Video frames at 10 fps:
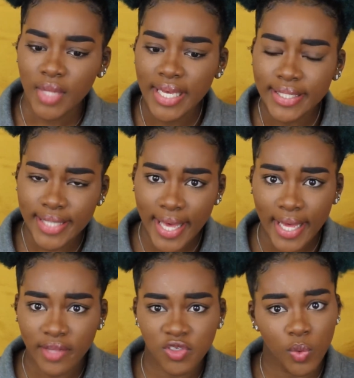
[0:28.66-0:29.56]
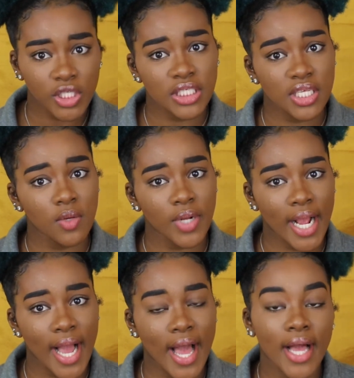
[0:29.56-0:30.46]
and yeah if you want to see what
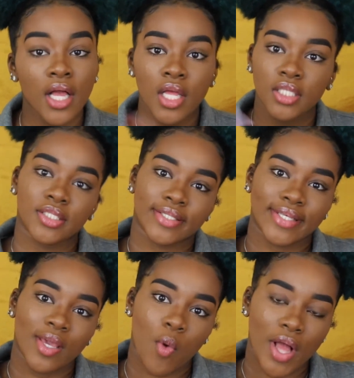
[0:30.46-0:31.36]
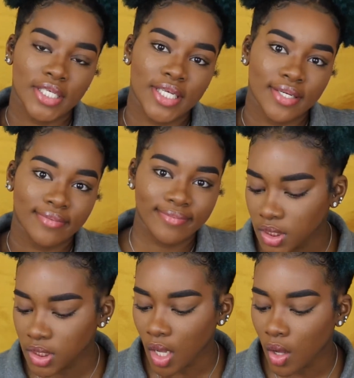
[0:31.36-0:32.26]
i got just keep watching
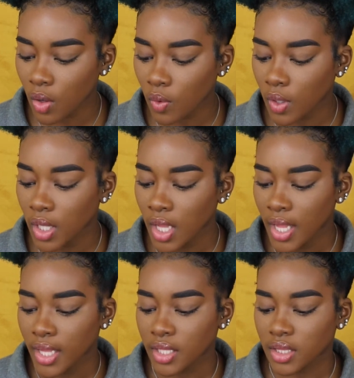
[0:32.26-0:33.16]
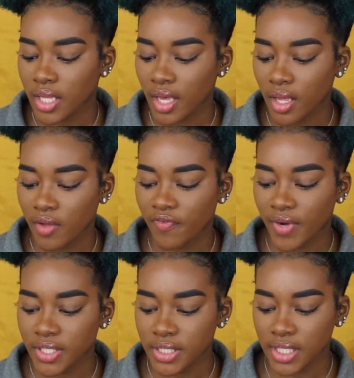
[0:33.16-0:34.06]
so the
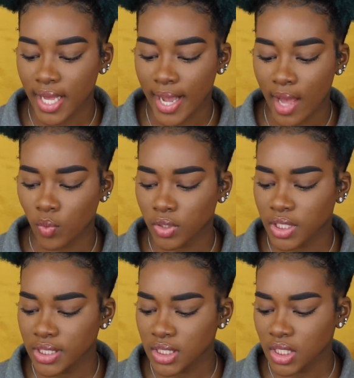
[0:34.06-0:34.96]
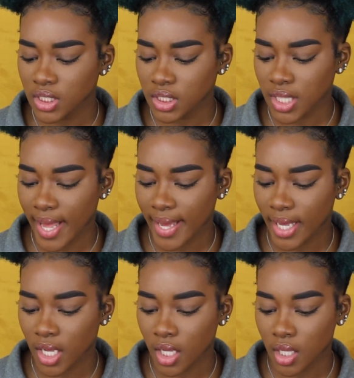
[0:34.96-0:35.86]
first thing i got well this is
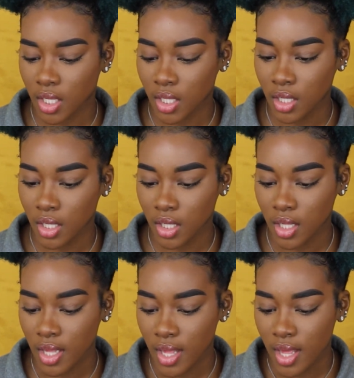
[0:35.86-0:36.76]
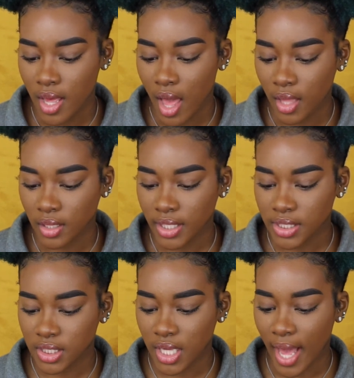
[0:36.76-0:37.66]
like
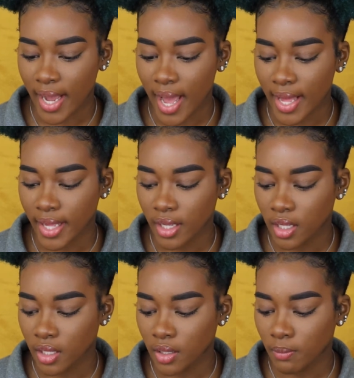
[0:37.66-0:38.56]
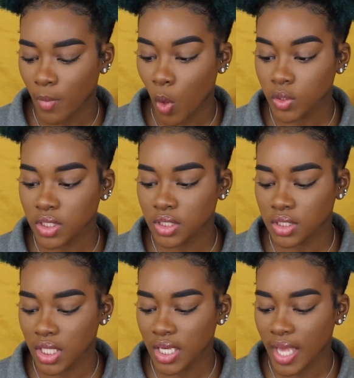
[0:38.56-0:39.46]
let's see i got
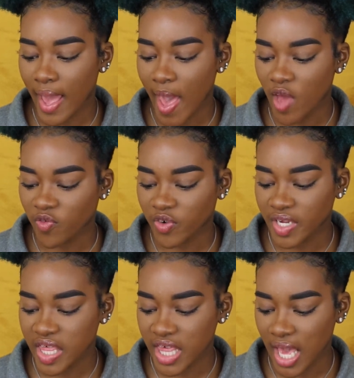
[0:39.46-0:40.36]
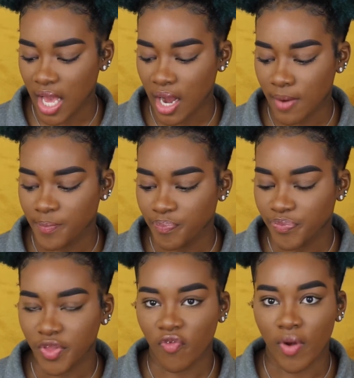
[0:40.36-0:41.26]
mostly everything
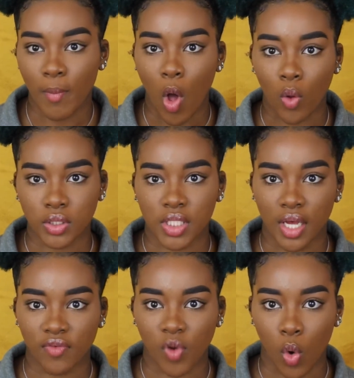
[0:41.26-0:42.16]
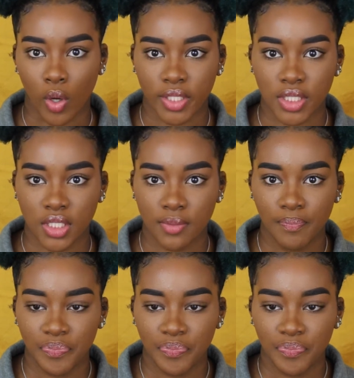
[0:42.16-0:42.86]
from ulta of course